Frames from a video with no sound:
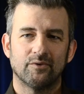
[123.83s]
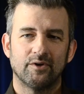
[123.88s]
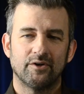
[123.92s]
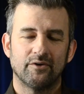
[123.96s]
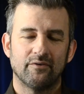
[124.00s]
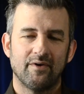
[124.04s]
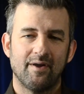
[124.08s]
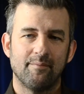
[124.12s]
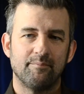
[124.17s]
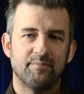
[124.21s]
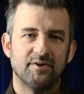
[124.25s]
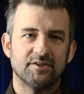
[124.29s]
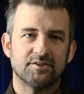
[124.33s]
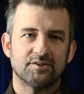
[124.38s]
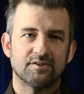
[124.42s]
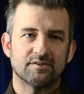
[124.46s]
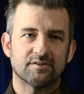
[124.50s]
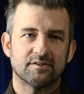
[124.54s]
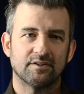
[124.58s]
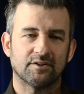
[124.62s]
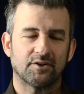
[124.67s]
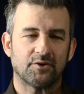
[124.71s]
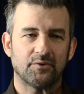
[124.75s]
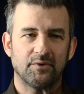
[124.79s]
When you're
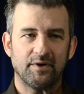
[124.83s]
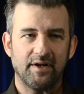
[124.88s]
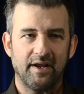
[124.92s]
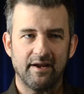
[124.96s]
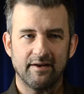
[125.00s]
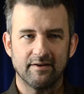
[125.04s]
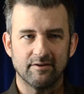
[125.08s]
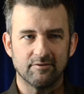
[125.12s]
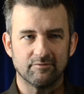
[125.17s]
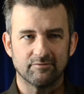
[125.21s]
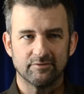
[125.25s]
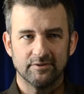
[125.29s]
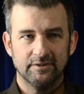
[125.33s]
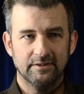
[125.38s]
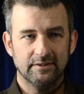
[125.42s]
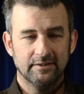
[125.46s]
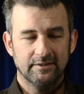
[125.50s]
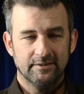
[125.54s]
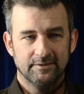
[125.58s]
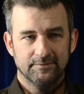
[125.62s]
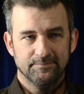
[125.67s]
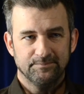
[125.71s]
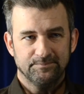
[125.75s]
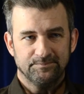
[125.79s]
ambitious and creative
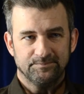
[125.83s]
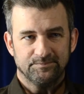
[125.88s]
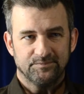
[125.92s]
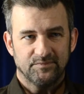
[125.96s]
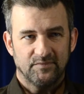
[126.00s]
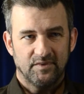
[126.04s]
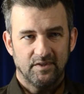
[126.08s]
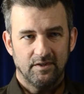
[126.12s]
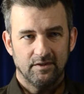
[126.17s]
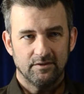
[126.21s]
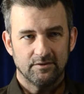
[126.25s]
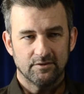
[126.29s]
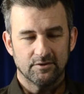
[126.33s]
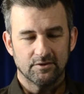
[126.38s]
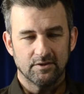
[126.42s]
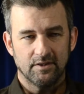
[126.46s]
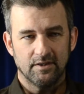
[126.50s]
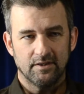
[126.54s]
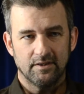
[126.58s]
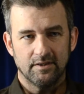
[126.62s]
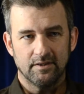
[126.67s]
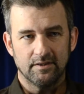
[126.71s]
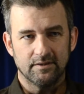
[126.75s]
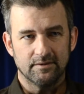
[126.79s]
in
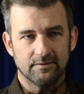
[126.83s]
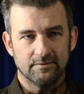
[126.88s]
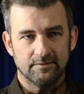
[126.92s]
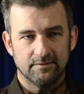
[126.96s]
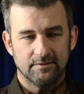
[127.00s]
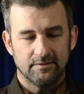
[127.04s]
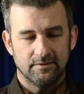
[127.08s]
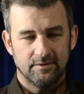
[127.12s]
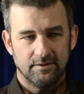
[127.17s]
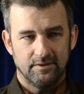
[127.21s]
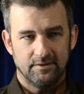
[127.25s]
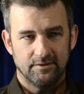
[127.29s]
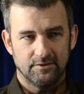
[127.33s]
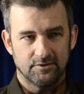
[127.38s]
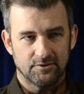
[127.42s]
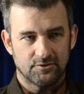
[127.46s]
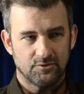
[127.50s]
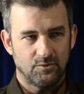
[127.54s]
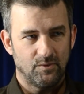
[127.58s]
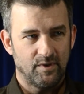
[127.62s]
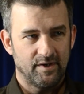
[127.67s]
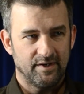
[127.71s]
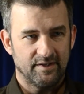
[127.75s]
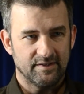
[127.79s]
your
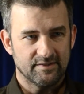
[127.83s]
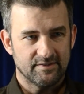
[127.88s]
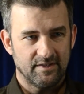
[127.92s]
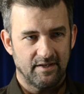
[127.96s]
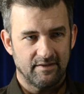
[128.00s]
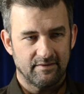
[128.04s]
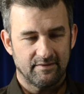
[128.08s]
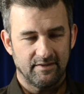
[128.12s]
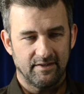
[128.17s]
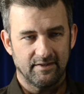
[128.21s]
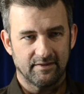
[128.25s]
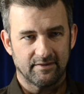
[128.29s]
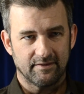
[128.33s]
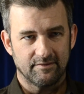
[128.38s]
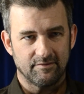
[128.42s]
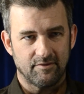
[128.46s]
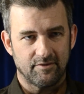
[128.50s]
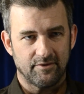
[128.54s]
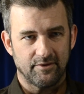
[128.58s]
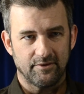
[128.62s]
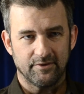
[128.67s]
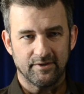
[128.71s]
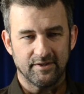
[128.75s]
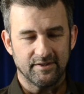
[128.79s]
20s, I think, and
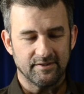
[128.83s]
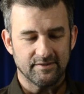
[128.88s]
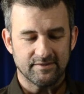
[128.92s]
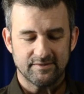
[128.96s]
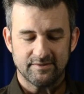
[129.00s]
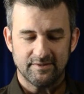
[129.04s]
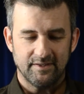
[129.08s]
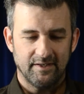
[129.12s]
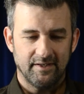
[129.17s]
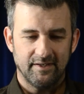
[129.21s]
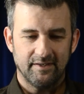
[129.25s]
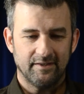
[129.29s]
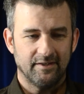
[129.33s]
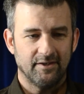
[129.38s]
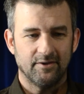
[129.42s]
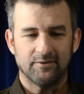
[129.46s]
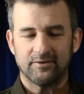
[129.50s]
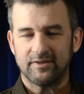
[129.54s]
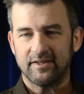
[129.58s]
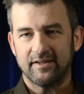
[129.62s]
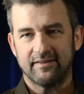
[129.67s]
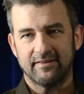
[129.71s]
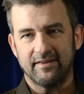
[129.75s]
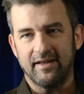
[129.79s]
30s, you
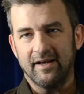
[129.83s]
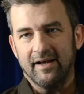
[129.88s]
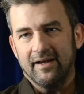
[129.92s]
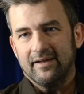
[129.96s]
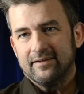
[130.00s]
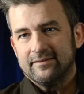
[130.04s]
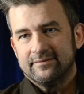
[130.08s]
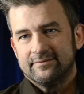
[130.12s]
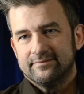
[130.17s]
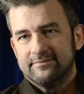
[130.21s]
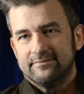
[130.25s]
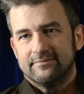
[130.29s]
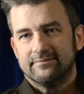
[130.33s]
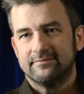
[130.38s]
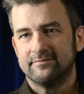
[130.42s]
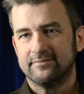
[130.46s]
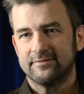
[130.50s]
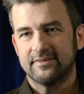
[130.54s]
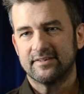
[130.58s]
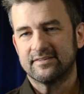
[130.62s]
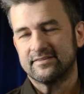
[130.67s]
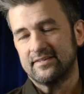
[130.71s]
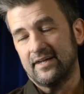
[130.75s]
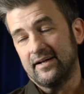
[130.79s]
don't get that.
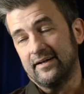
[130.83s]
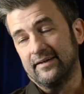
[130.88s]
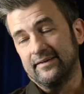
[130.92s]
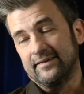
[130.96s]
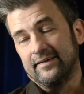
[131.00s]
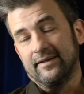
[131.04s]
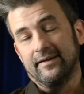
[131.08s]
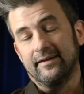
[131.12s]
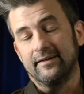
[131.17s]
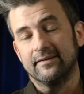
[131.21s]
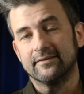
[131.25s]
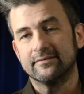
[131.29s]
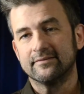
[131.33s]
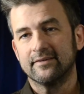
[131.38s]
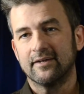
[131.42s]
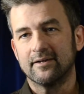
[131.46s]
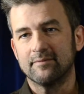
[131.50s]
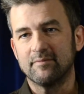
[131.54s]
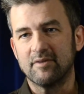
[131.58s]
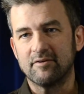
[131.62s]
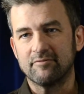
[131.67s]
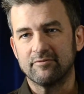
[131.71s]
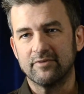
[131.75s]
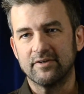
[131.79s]
At least I didn't get it. None
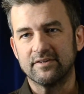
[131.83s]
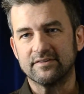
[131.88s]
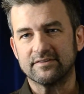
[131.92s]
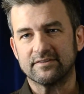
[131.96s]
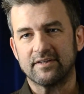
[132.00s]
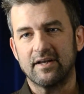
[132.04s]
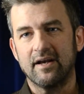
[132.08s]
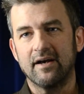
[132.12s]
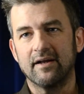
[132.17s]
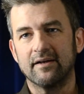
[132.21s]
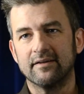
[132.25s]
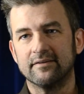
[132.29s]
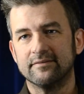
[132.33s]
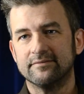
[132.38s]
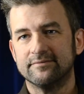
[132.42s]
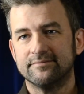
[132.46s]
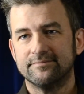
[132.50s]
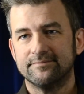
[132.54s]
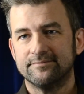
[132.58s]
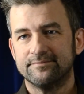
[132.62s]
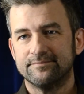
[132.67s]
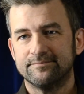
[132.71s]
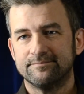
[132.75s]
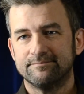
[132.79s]
of my friends got
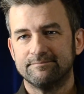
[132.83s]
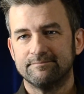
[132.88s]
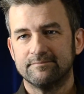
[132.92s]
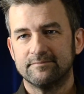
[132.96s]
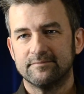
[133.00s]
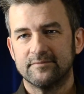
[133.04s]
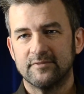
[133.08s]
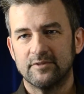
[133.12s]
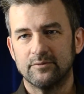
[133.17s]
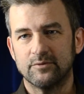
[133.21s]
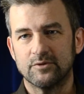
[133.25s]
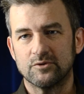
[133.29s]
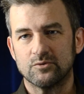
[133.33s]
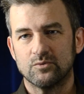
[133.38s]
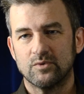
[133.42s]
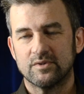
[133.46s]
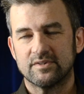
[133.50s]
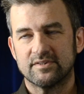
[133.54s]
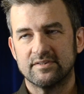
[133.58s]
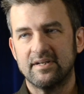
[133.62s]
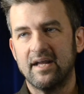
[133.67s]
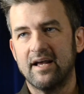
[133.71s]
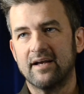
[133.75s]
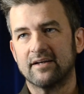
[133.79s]
it. It was,
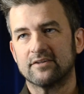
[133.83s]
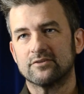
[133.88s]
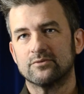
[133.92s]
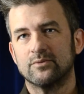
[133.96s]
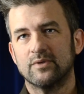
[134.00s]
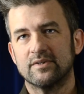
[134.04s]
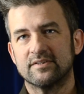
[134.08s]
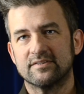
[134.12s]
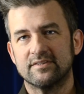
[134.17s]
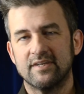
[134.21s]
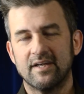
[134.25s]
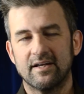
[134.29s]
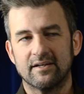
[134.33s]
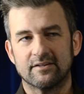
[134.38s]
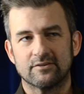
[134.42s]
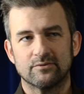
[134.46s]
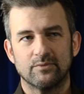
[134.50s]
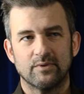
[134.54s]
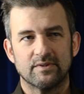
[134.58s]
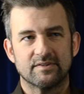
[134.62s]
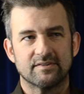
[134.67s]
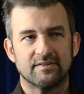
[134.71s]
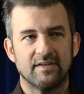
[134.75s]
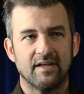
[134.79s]
what's next? What's next?
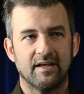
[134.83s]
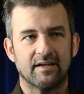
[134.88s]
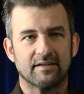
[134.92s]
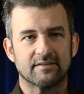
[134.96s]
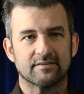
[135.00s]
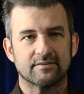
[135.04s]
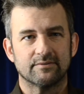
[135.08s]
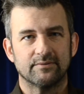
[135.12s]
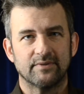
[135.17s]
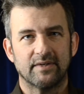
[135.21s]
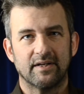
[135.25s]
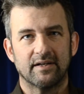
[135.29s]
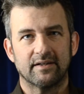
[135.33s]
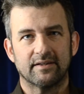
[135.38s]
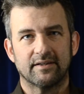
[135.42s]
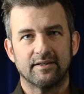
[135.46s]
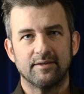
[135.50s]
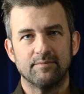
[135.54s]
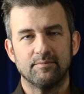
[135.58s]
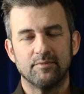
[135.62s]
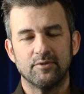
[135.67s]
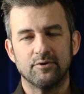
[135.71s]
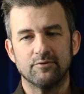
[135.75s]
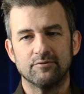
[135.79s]
What's next? We gotta
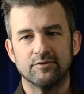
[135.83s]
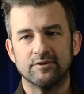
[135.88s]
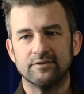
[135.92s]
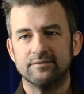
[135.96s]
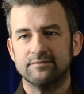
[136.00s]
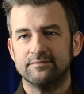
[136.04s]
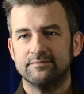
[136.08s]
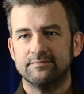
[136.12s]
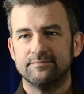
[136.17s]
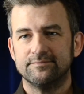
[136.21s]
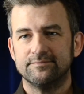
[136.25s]
keep moving.